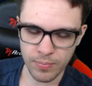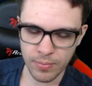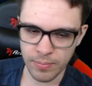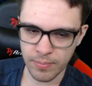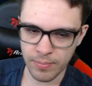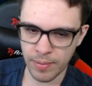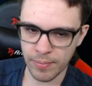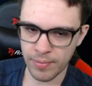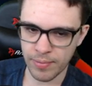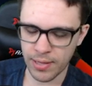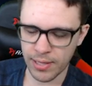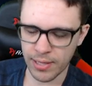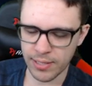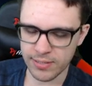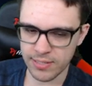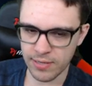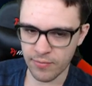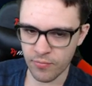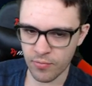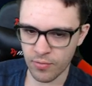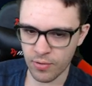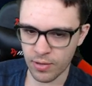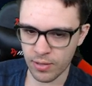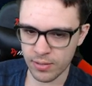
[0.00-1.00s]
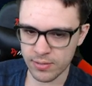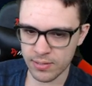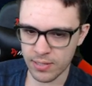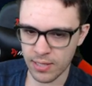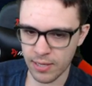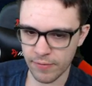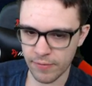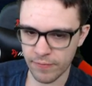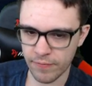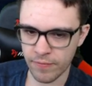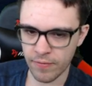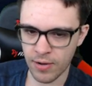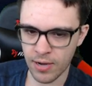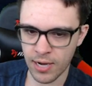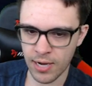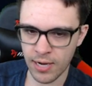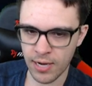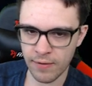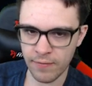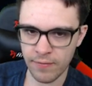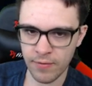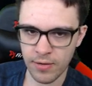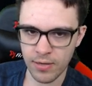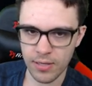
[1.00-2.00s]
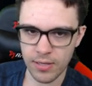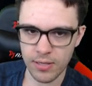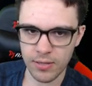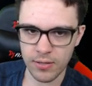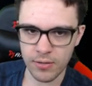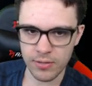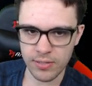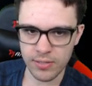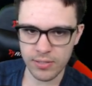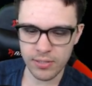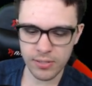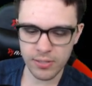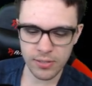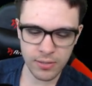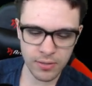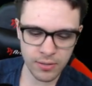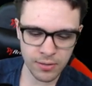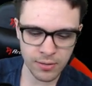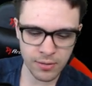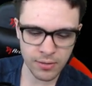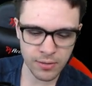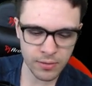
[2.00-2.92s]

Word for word: Uh, you put maybe like Sephiroth slot five.